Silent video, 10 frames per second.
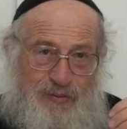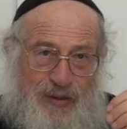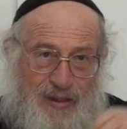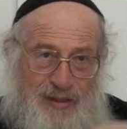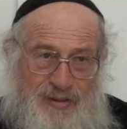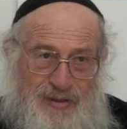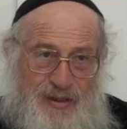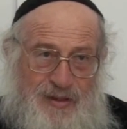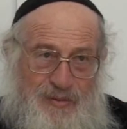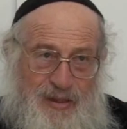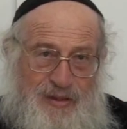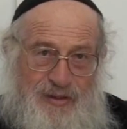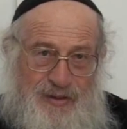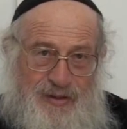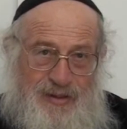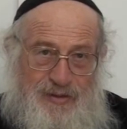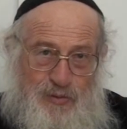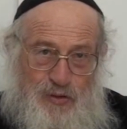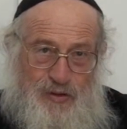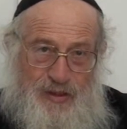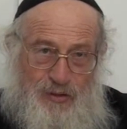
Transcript: press and he made his book.